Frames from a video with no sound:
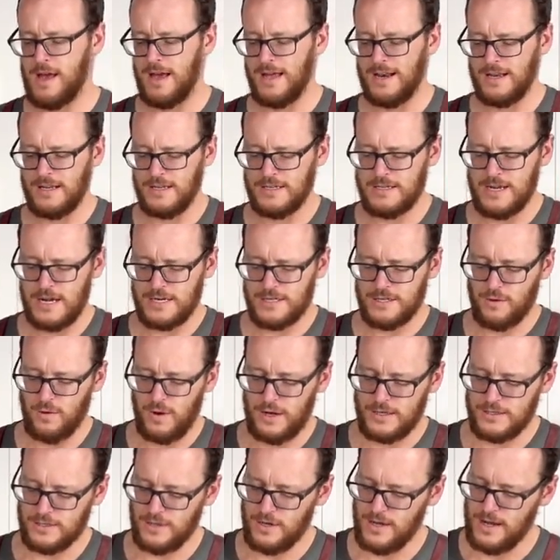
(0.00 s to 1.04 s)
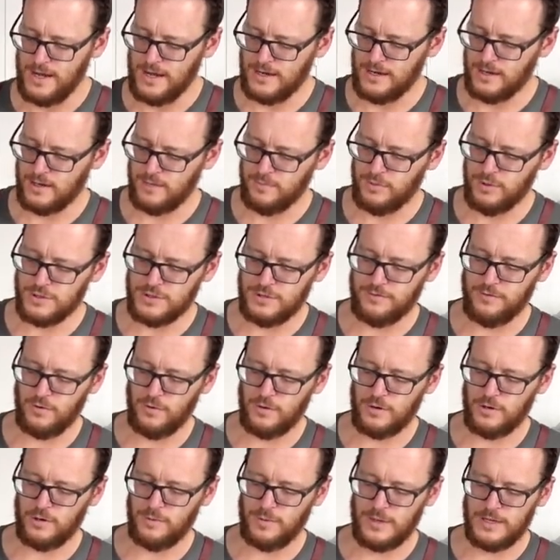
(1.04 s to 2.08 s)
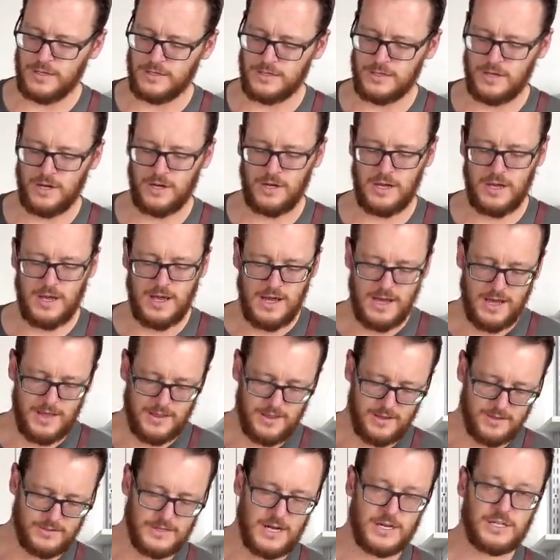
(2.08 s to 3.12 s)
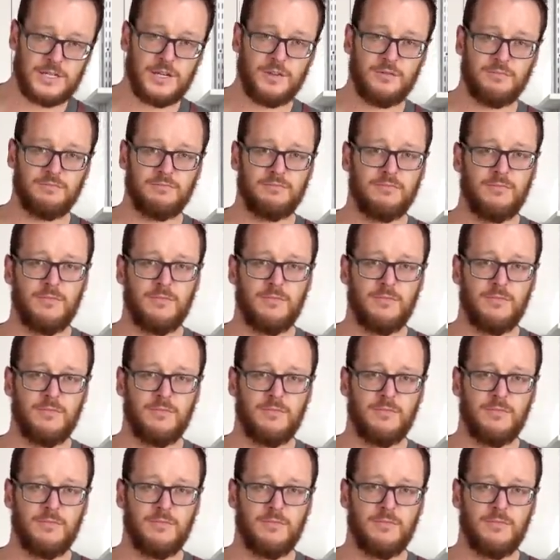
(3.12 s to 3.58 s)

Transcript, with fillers: it is actually quite tight and you can push it forward a little bit. So there's actually